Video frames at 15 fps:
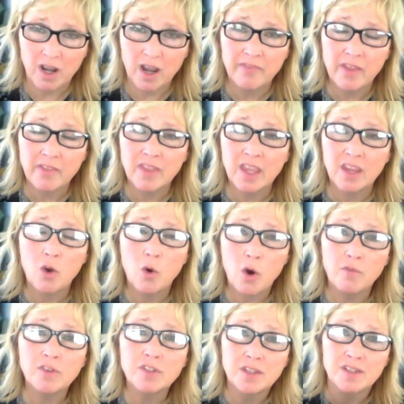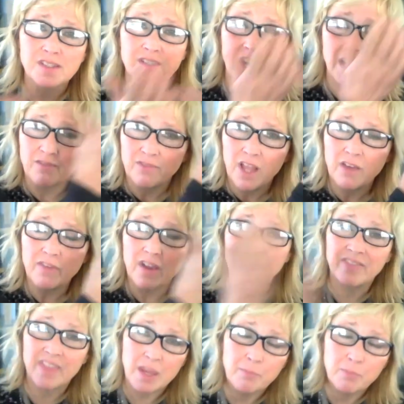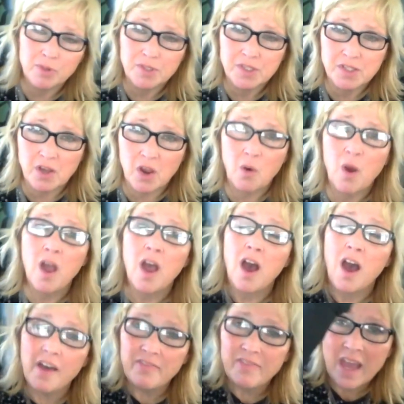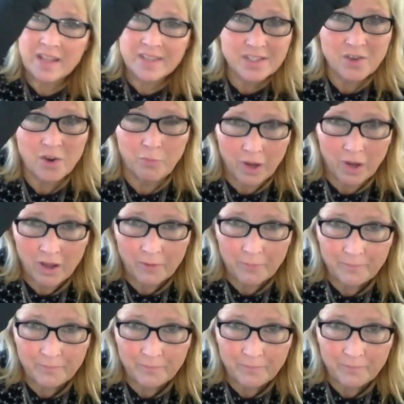And then they go over to the side of love, and they put snow on that snowball.